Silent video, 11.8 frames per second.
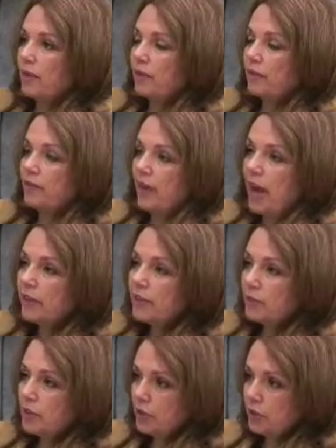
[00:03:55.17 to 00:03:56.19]
The
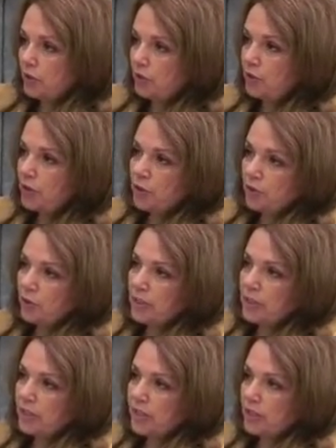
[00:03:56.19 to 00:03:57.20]
value to you and your
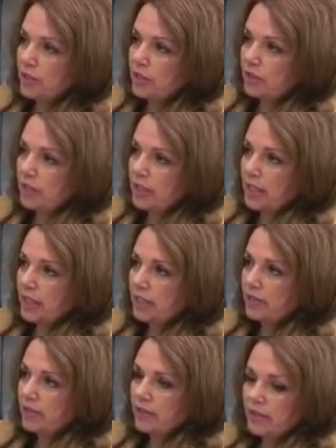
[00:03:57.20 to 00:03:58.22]
organization
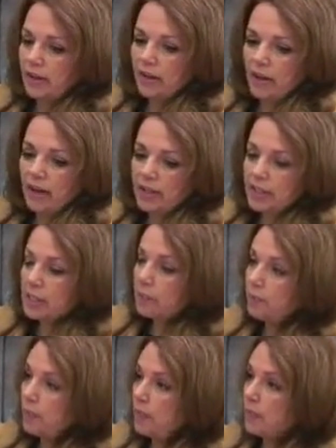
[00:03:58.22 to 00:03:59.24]
is
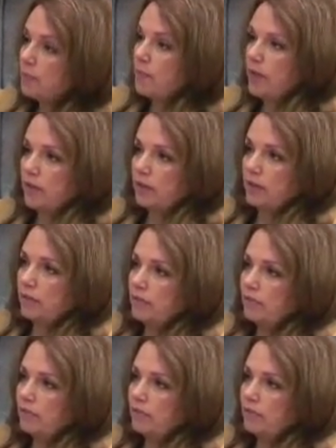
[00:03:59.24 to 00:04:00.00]
speed to market.